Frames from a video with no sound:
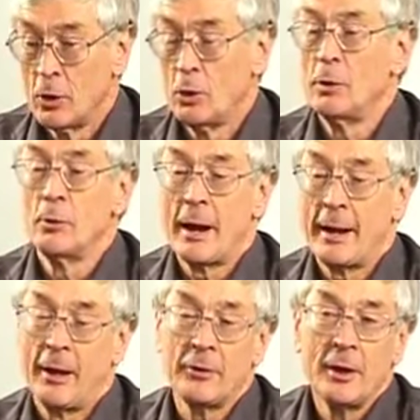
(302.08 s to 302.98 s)
oil will run
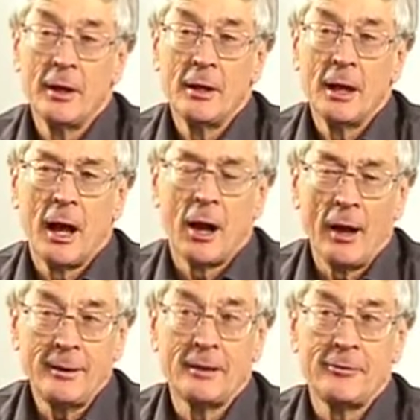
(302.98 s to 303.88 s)
out.
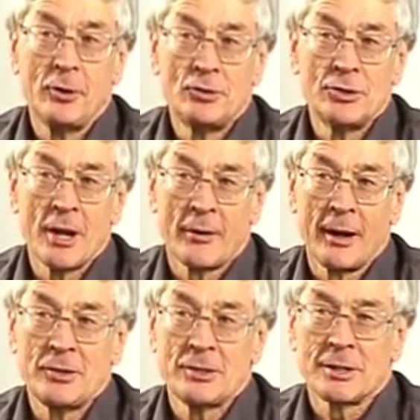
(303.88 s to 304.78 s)
I think future
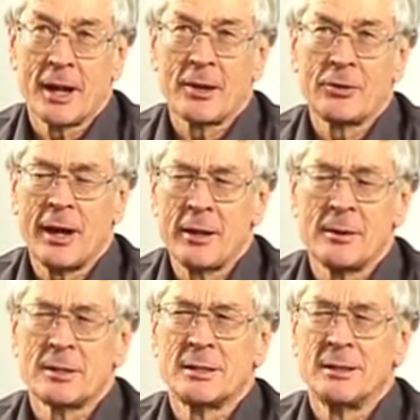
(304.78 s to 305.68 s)
generations are going to say to
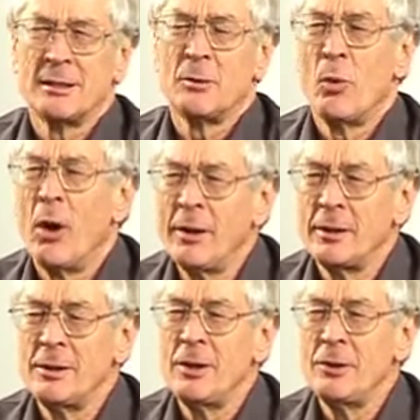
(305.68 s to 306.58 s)
us,
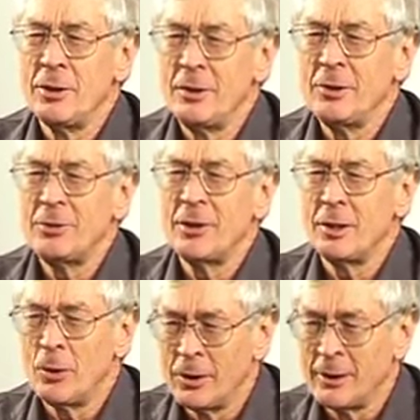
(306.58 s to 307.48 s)
what you used
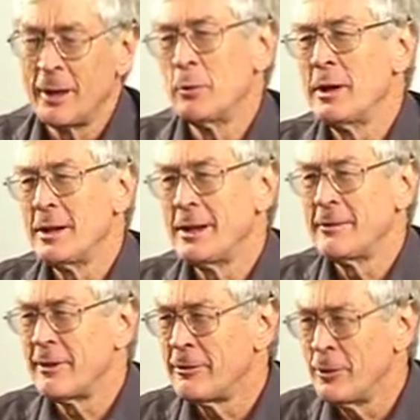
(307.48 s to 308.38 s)
the oil that we
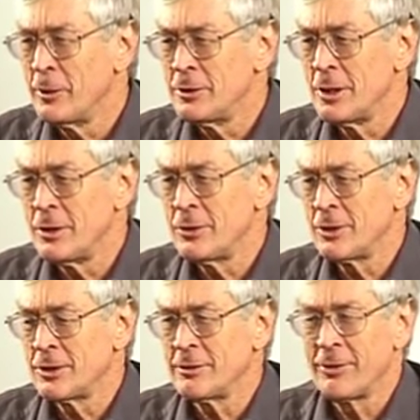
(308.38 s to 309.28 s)
needed for food, you used
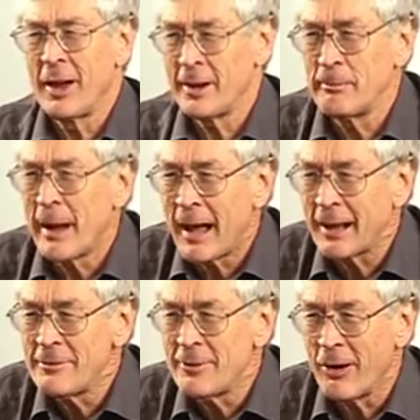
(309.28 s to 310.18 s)
it to fly to
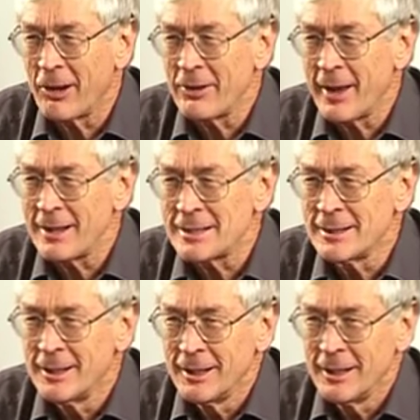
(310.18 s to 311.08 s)
Bali for holidays?
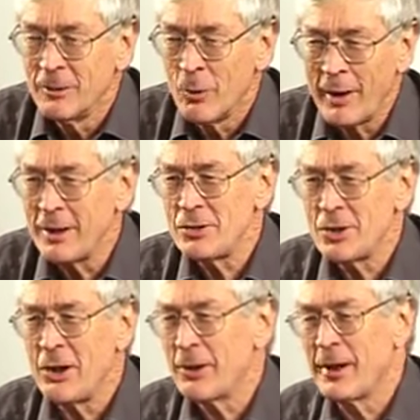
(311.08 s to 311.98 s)
Why didn't
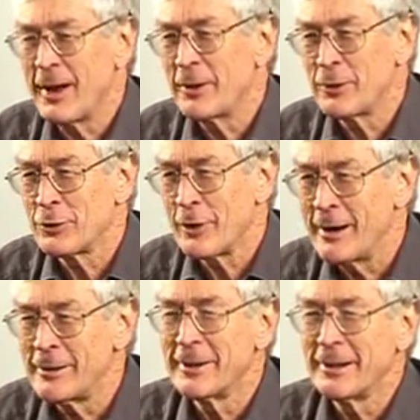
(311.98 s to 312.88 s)
you holiday in
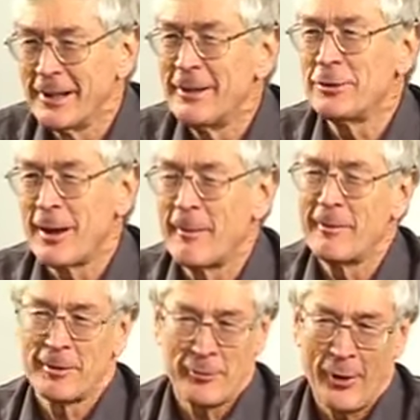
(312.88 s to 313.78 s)
Australia and leave some
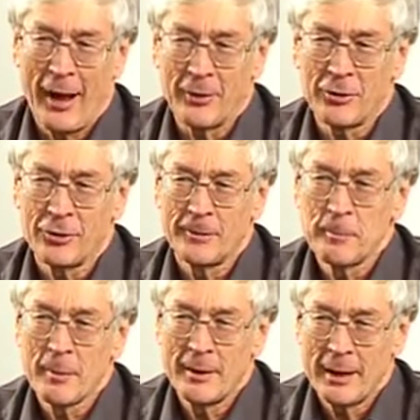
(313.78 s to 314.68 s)
of it for us?
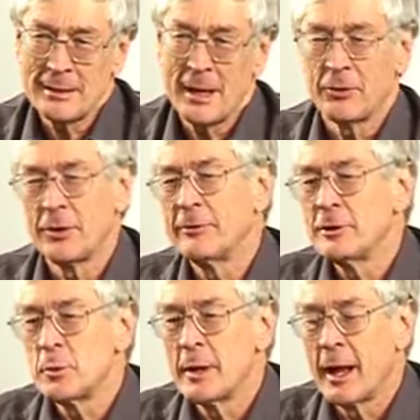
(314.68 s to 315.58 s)
That's how
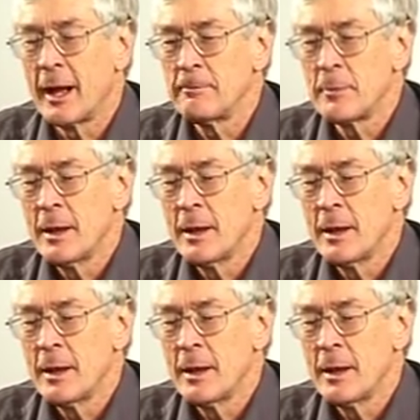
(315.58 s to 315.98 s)
selfish we are.